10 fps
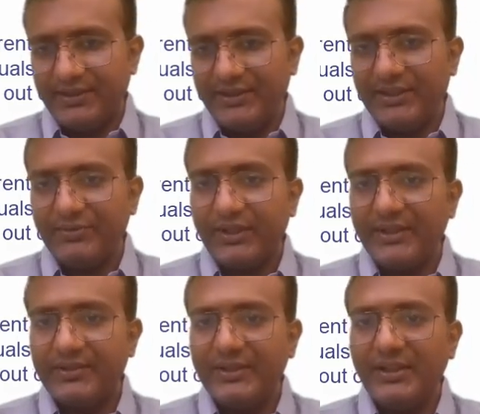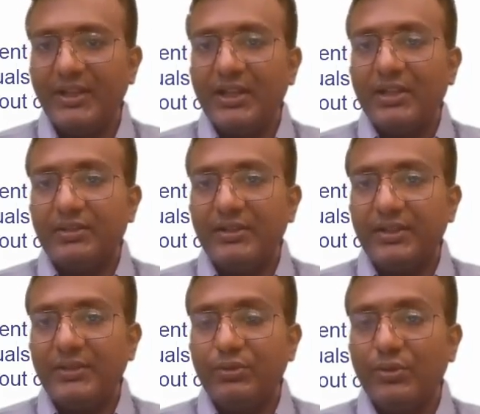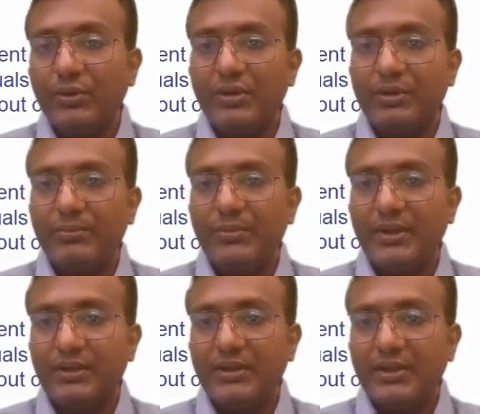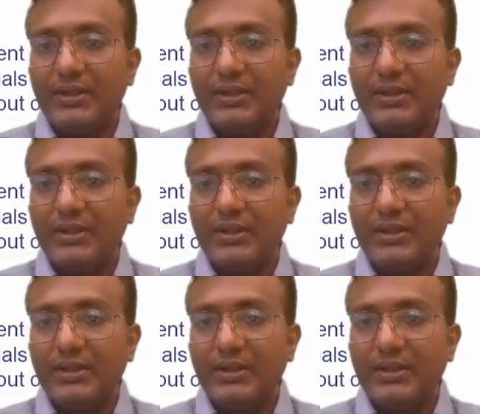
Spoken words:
Here you can see the load number.